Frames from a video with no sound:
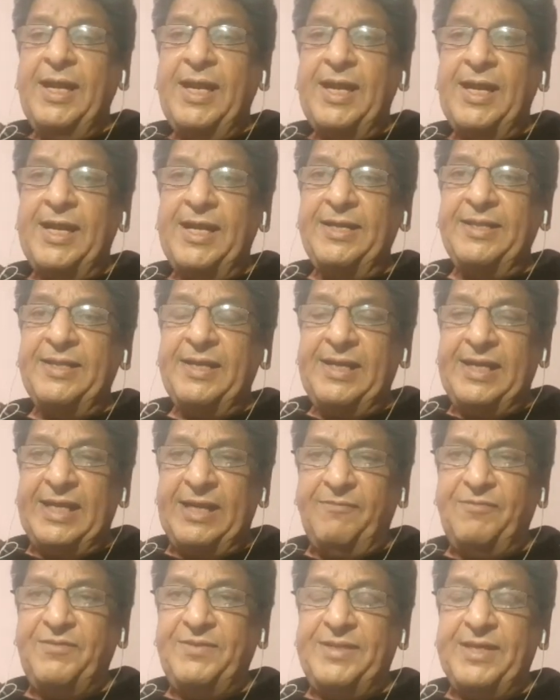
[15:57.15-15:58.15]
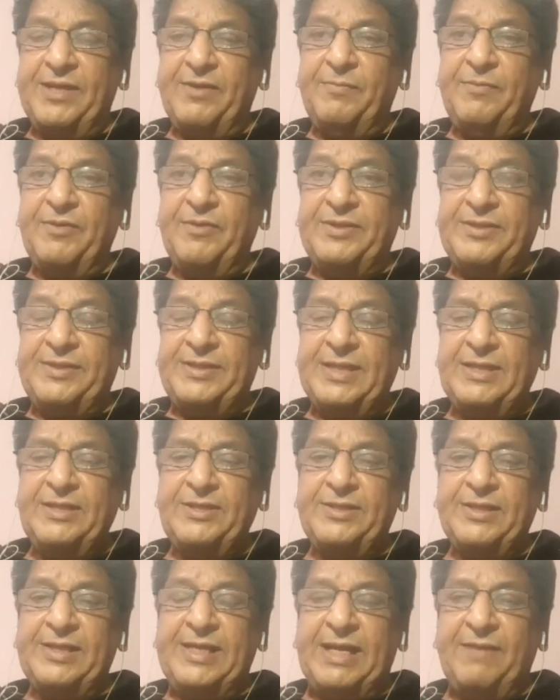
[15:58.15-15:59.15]
and the left that since
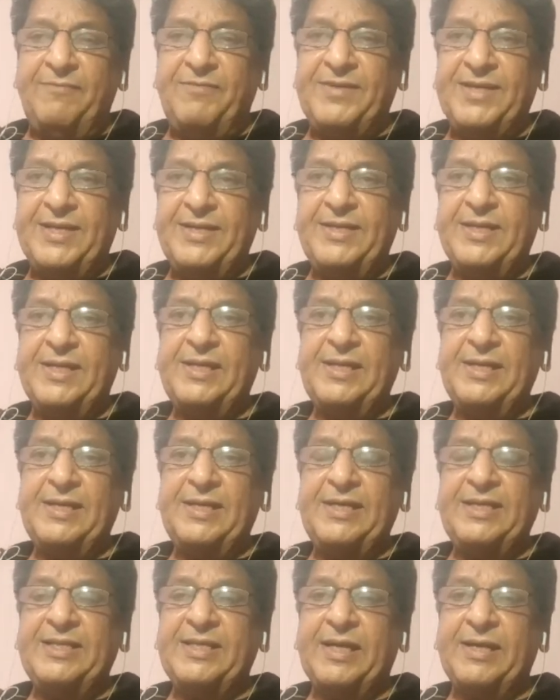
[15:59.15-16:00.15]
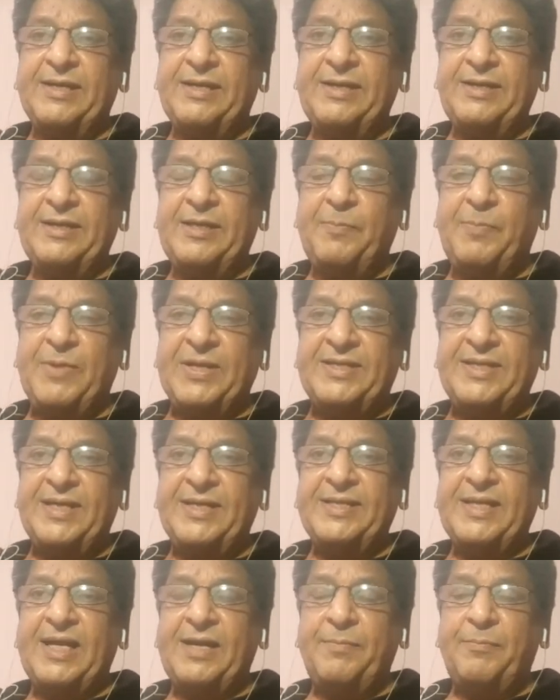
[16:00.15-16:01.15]
left channel is the represent
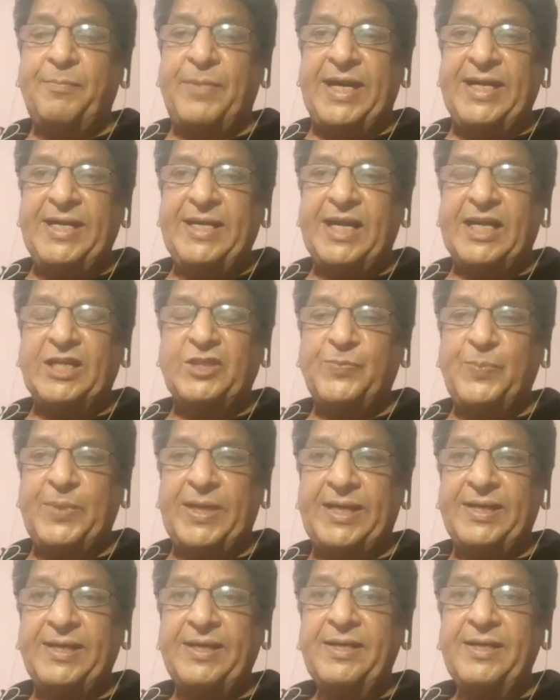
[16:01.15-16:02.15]
the mind aspect,